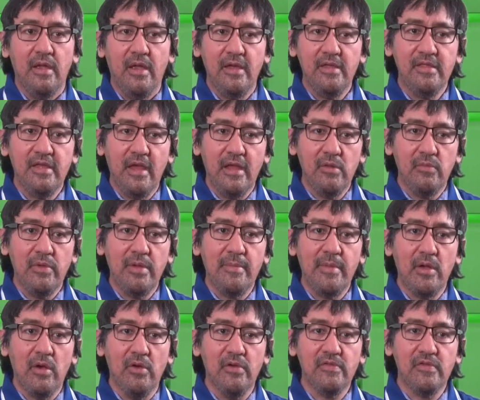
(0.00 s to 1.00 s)
And then we
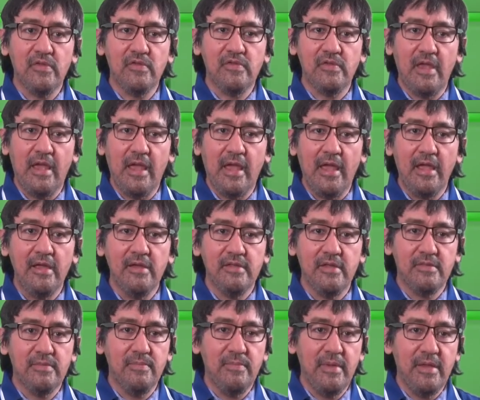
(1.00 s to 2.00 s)
may also say
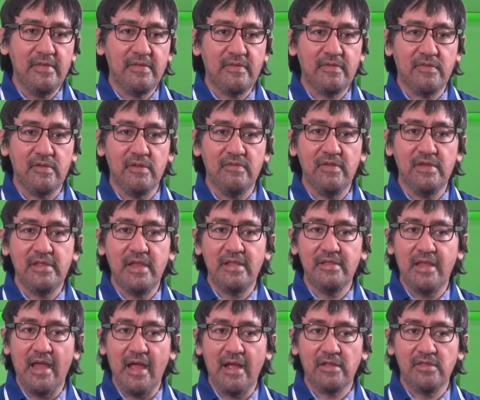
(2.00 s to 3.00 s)
that myths serve a
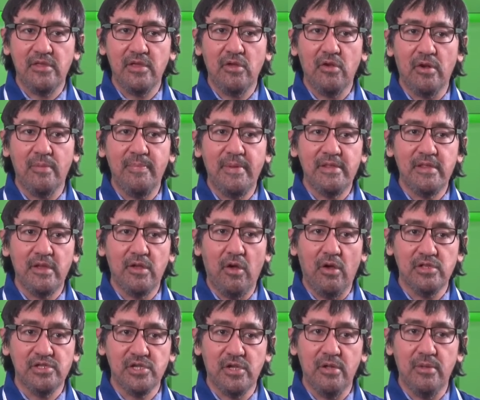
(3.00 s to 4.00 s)
didactic or
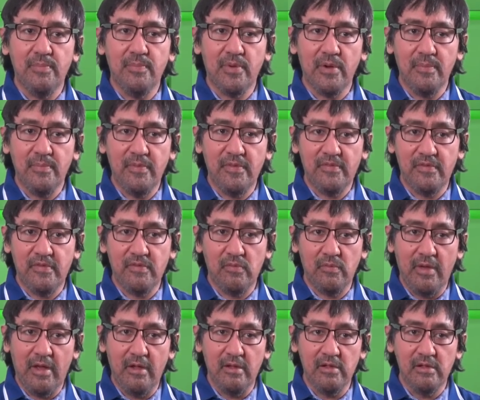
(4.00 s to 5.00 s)
pedagogical purpose as
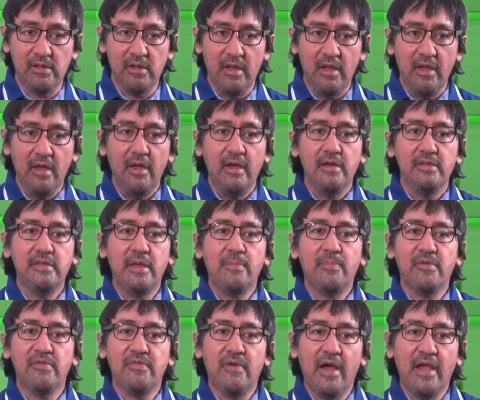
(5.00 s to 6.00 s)
well. They
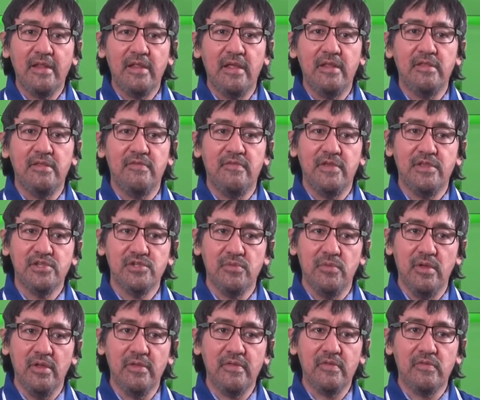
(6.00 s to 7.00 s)
provide
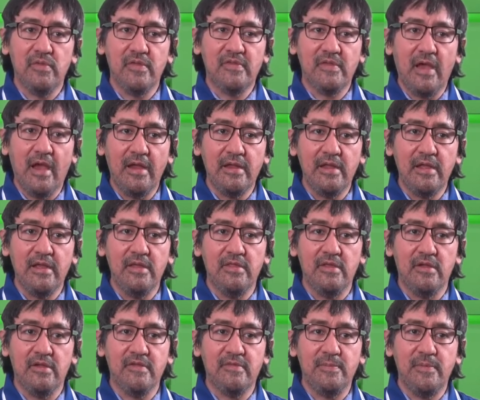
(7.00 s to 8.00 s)
individuals residing in
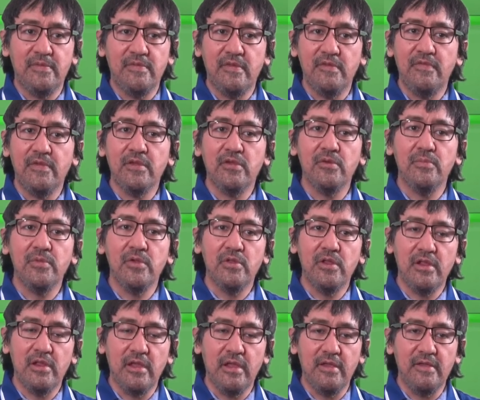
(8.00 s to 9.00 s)
their specific
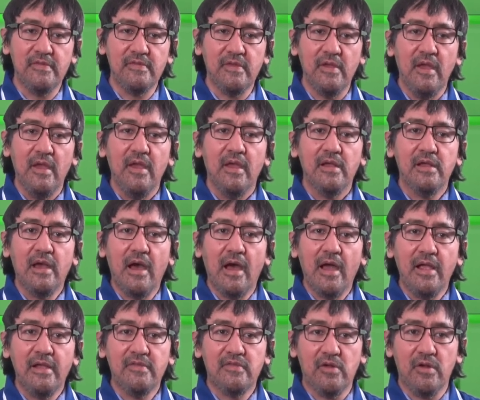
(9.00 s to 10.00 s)
communities
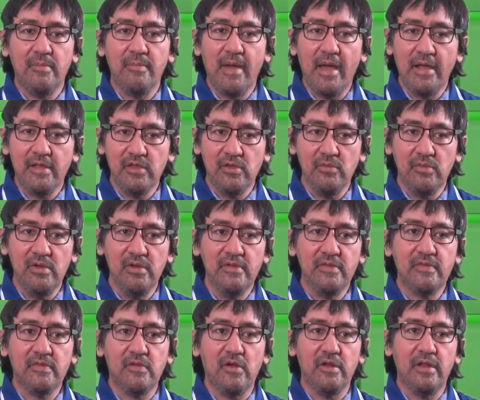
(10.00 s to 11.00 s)
guides or
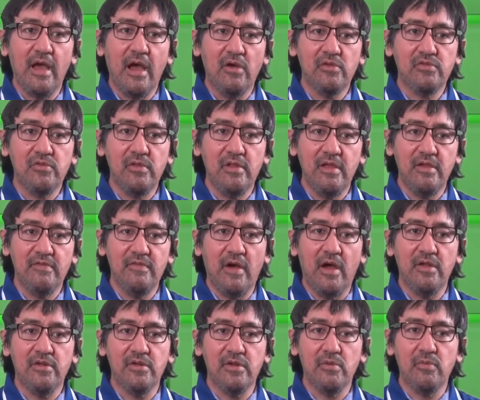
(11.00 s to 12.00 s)
manuals on how to live
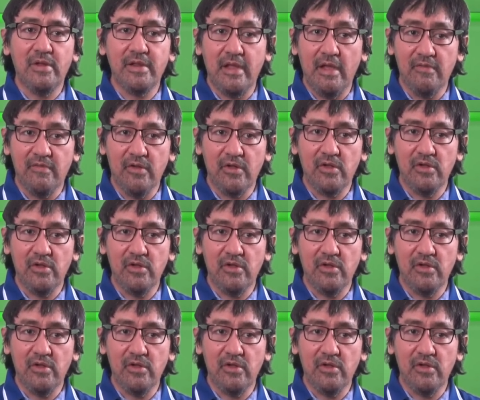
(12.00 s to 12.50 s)
under whatever